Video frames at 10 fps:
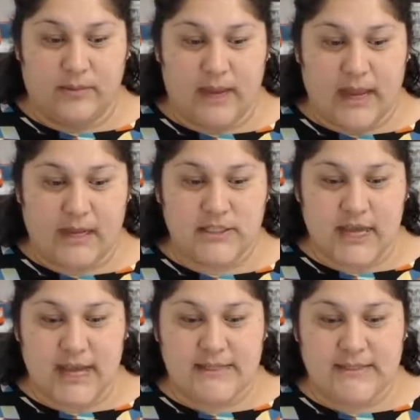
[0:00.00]

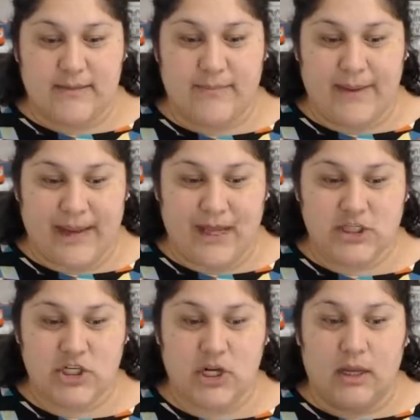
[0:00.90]
hashtags that
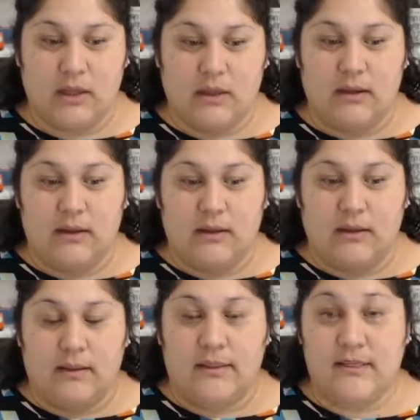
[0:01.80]
match
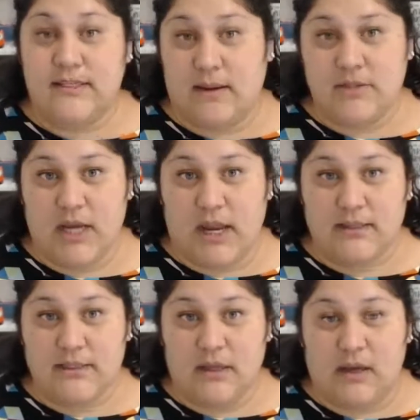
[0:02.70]
the
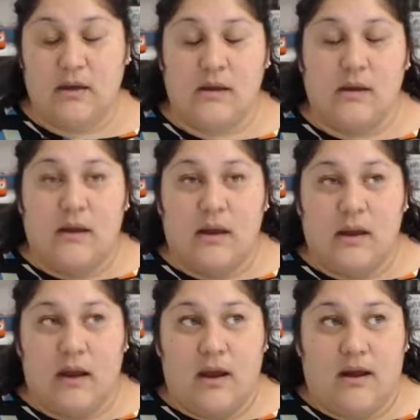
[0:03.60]
subject
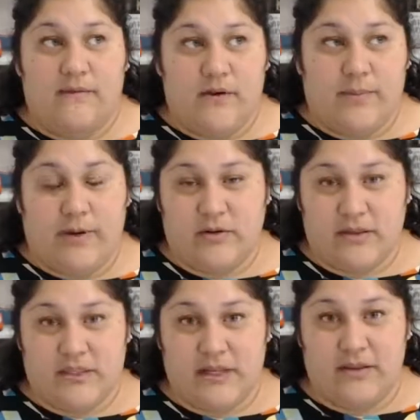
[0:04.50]
of your
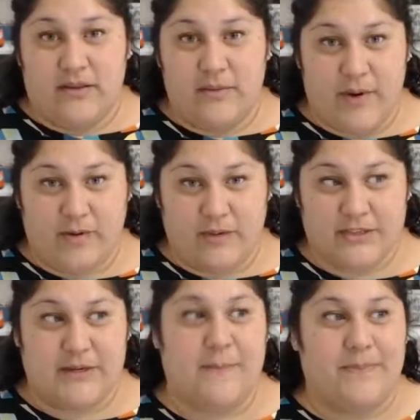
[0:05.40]
post the
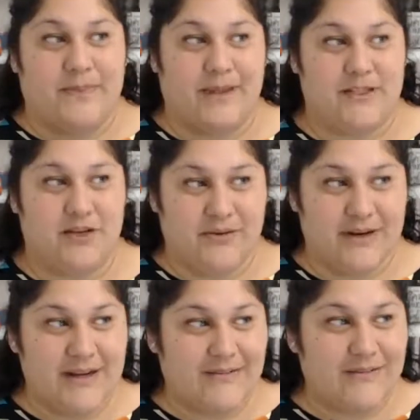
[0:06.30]
most. I don't want
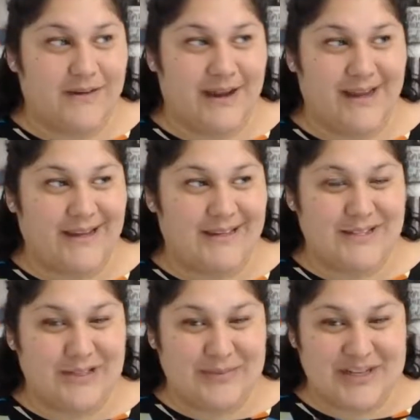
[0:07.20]
to give away
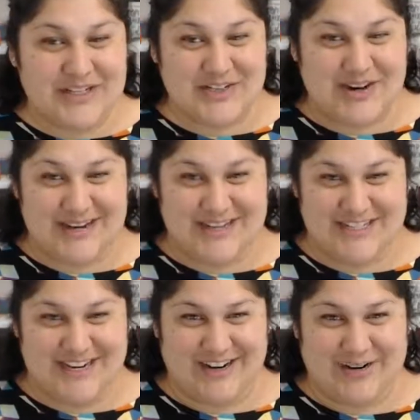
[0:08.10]
too much
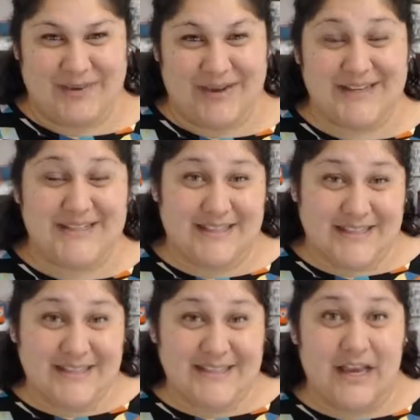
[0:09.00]
strategy here, because
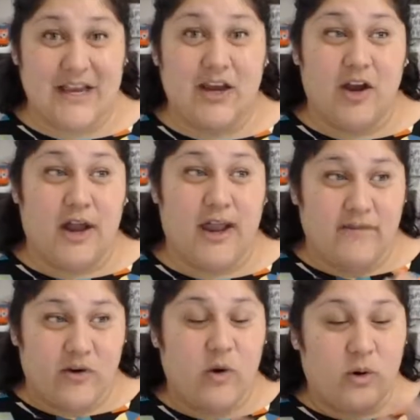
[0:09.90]
I
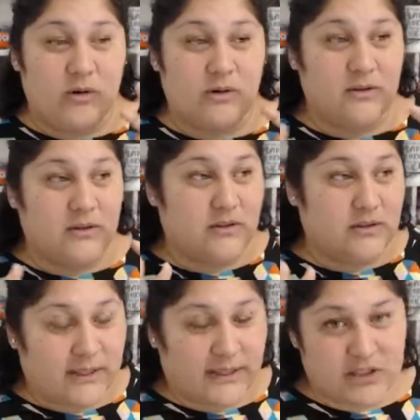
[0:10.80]
have a whole
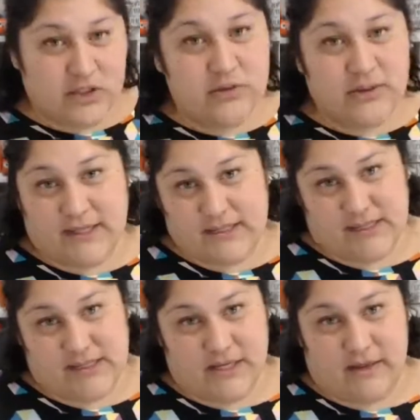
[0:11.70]
like 2
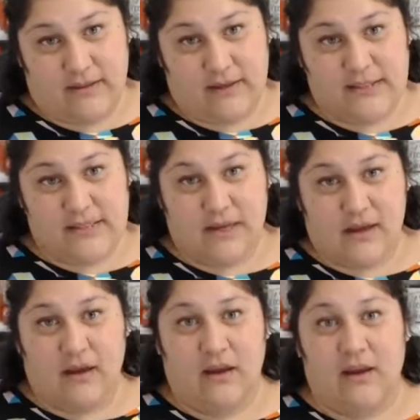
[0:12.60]
lessons on this
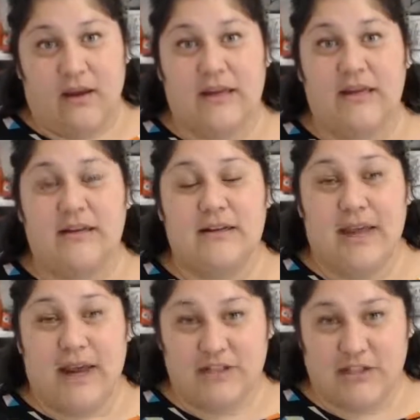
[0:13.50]
in the
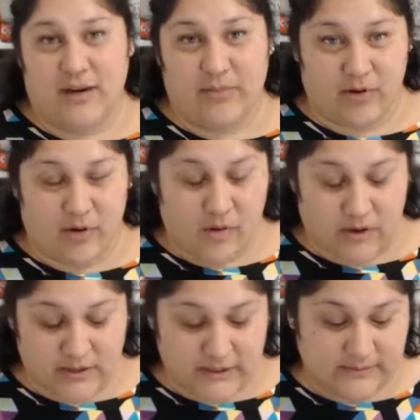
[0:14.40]
Hashtag Pro
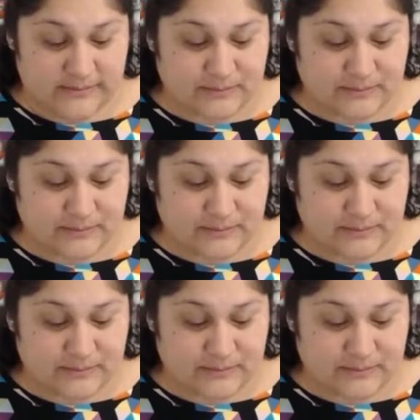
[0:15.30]
course.